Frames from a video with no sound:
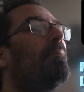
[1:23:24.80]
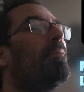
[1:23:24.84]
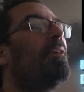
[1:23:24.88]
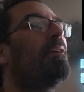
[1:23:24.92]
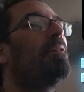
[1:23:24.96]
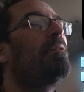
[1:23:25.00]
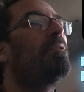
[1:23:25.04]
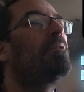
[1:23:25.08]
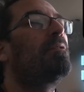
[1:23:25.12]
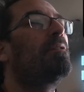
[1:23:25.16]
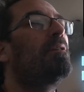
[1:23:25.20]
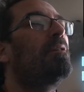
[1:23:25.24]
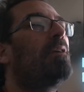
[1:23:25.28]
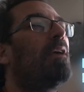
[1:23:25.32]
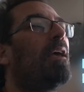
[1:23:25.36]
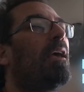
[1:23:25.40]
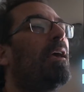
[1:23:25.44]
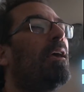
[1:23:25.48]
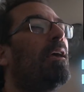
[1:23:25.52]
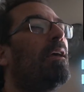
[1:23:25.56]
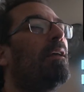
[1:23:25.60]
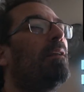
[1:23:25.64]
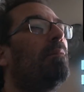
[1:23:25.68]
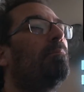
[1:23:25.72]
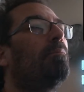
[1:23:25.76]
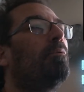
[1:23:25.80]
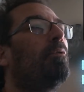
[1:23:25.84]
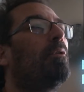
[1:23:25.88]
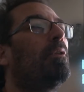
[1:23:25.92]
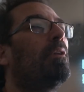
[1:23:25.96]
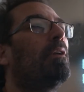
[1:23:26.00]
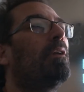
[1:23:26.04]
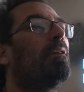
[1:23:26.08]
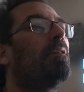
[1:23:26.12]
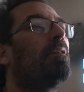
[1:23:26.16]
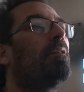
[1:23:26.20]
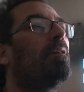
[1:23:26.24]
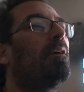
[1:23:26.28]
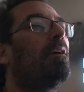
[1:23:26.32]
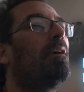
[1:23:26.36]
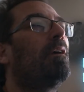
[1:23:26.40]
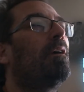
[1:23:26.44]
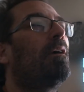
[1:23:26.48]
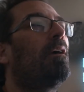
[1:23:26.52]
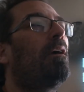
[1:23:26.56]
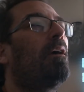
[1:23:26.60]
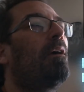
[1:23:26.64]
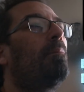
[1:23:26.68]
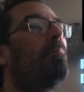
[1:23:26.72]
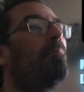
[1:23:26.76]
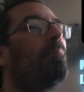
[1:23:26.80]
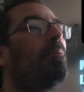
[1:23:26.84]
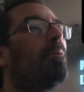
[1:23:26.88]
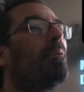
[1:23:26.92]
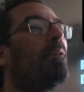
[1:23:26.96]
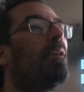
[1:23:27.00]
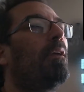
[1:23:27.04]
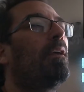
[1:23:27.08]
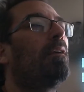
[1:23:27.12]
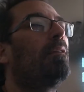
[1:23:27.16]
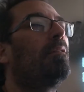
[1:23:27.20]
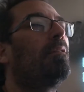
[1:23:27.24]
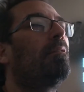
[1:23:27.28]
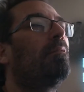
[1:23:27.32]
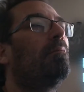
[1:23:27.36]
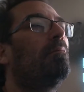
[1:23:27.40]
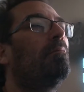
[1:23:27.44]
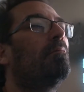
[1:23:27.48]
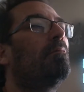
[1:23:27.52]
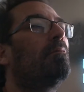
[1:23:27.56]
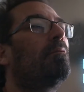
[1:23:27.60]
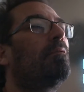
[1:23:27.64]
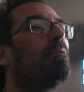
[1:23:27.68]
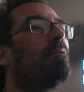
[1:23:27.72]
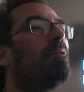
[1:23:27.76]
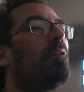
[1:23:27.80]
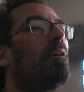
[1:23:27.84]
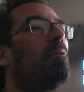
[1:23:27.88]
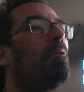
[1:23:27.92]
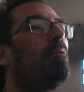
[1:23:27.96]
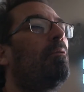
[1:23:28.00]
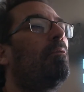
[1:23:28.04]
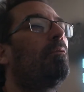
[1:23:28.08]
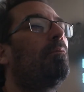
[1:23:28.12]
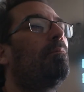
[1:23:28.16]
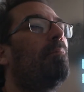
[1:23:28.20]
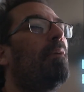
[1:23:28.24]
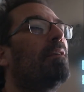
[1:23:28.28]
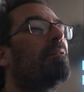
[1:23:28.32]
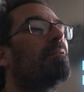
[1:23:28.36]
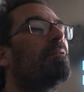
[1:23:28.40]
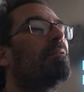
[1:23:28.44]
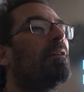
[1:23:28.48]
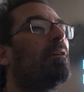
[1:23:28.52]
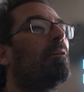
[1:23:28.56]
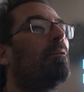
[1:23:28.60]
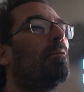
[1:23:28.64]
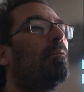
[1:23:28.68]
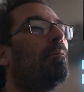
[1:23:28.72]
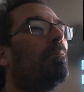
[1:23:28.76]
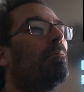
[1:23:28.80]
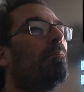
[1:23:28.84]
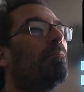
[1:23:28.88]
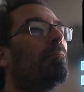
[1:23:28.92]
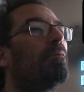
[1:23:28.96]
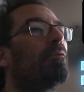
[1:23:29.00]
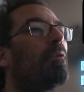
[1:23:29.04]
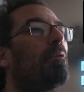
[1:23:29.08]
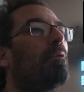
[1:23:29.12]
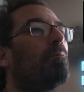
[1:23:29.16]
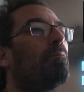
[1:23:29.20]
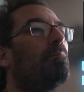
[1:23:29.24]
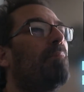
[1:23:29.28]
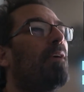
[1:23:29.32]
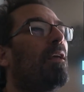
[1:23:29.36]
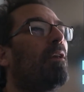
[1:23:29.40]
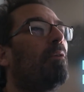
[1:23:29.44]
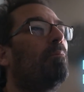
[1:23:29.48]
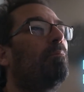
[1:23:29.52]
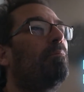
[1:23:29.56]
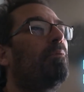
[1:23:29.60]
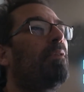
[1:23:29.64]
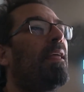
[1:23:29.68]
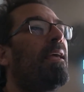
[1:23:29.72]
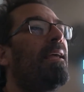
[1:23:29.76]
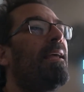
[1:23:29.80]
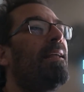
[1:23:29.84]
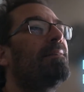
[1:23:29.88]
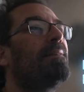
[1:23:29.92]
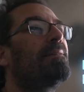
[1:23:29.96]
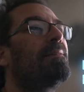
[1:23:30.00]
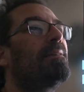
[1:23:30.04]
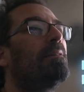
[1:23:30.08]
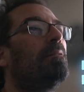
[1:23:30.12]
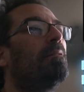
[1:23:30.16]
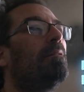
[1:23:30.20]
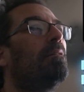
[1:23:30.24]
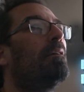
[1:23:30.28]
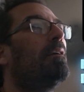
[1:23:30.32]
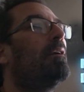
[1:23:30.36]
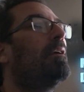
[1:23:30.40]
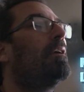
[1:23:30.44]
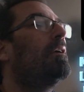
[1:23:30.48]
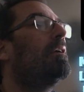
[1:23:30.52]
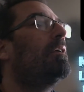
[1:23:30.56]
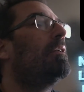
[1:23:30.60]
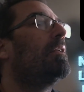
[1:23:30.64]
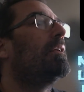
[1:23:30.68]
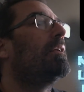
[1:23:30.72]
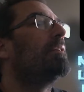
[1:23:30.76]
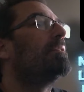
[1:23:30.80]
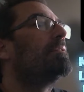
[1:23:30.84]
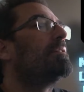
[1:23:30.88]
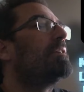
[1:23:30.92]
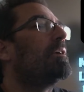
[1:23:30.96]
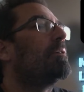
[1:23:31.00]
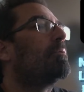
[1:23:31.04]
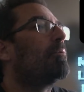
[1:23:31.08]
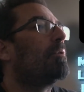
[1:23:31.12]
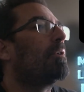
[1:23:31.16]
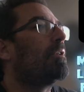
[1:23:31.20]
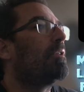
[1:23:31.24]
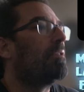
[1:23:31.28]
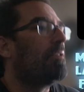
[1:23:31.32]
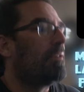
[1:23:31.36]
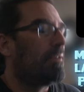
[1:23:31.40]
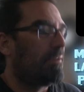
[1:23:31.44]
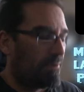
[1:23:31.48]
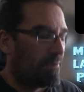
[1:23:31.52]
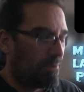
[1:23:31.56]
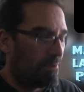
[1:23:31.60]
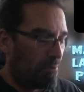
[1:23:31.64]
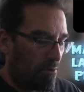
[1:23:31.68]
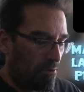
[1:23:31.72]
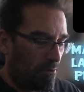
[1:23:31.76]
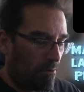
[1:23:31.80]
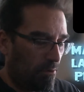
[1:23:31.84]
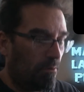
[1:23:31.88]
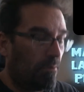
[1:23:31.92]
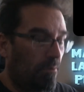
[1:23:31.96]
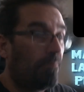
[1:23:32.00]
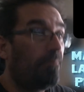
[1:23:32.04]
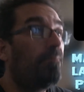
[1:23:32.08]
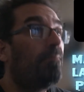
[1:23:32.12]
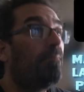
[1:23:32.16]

this and pull it up like so as a little sort of metal plate. Let's get rid of this circle.